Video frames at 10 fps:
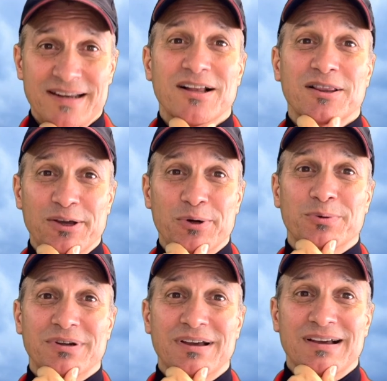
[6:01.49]

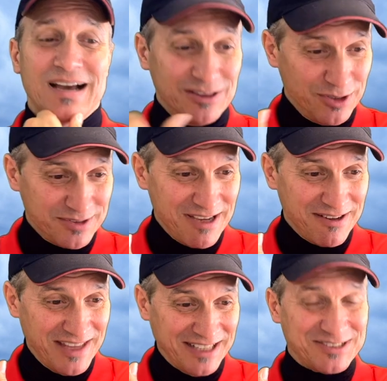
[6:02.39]
alone. I'd look down
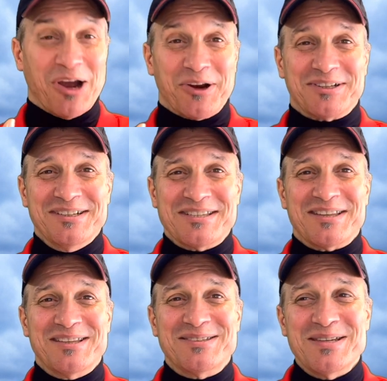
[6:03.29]
in that darkness
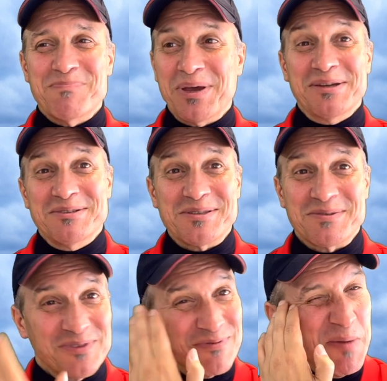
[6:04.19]
of the deep end and
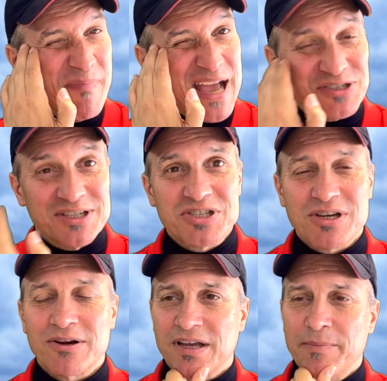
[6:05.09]
imagine a
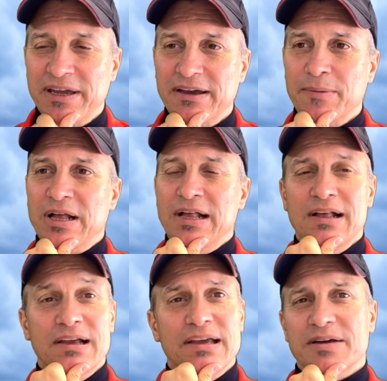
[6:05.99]
shark coming up.
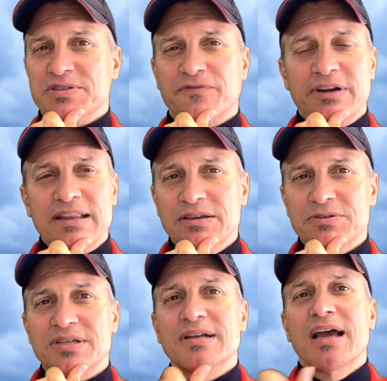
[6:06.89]
You know, I was afraid in the
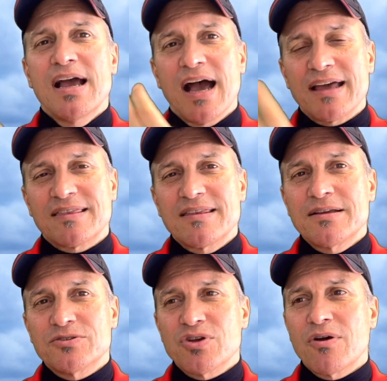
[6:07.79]
ocean. I
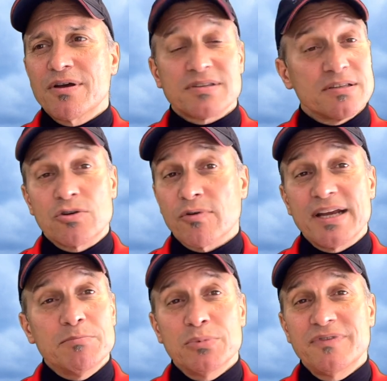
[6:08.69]
think Jaws, as
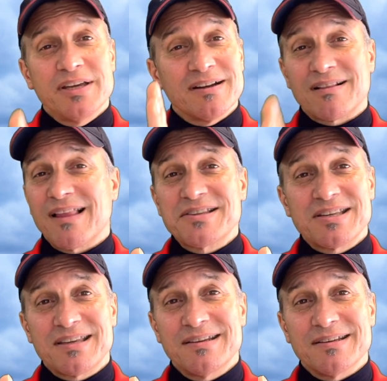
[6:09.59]
great a movie and a
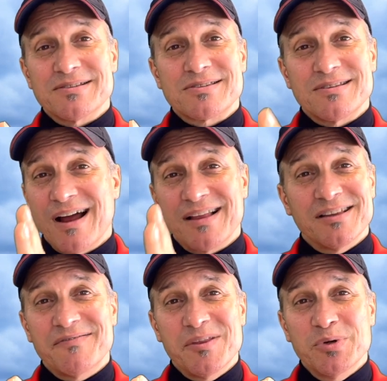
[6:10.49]
classic it is, you know, I
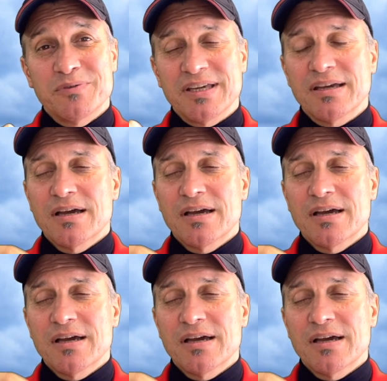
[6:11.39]
love the movie,